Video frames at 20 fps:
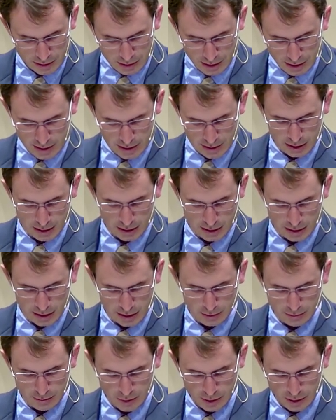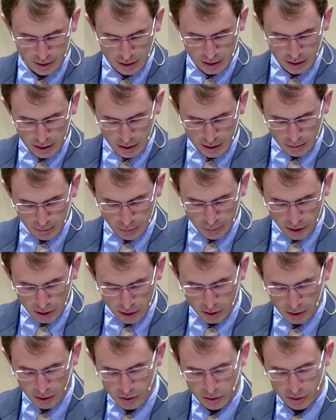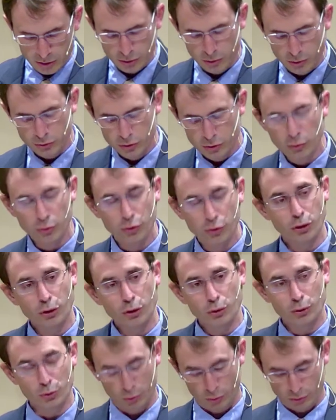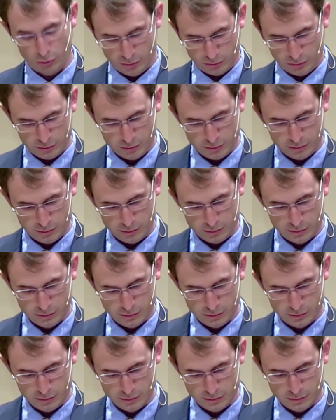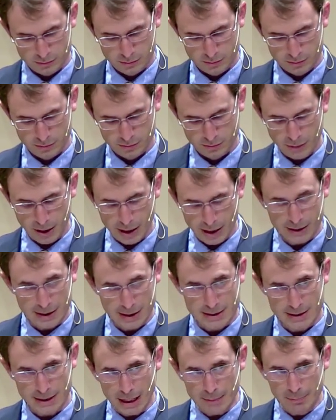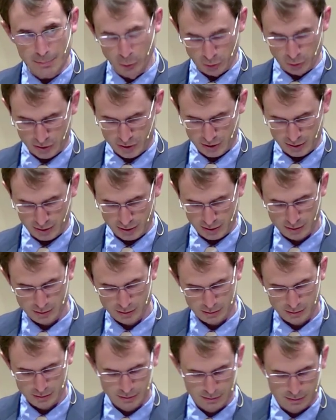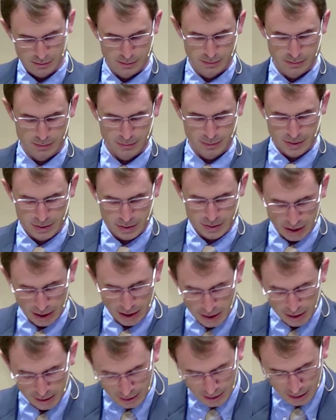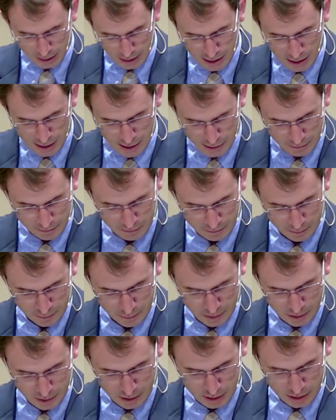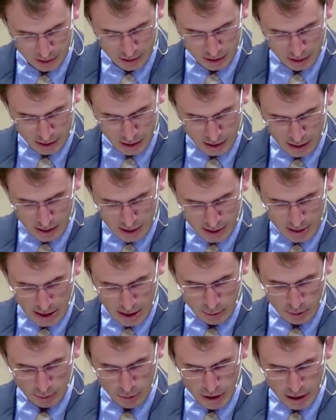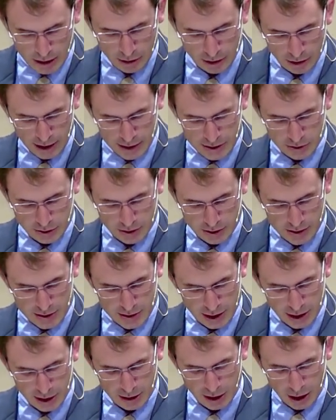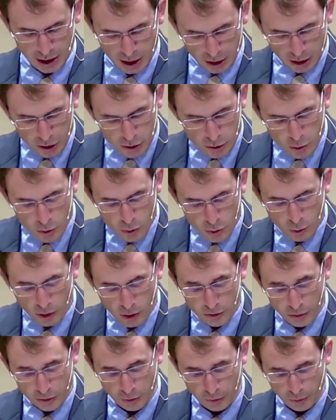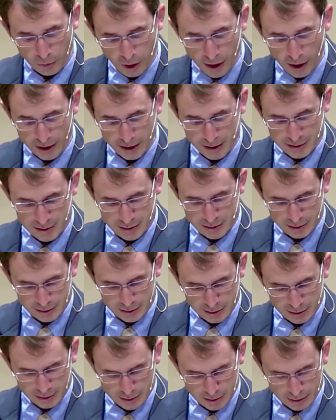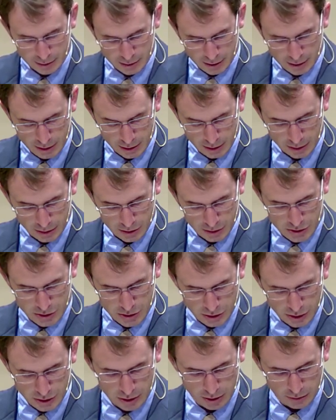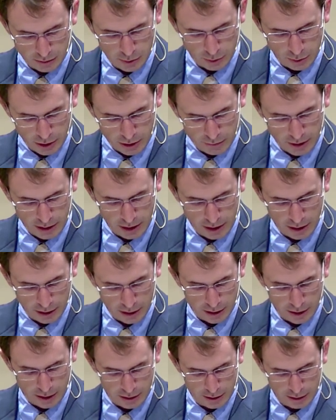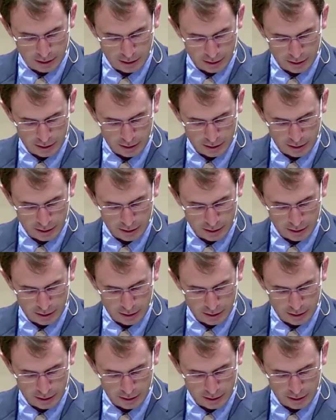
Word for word: He said to them, But who do you, my disciples, say that I am? Simon Peter answered and said, You are the Christ, the Son of the living God.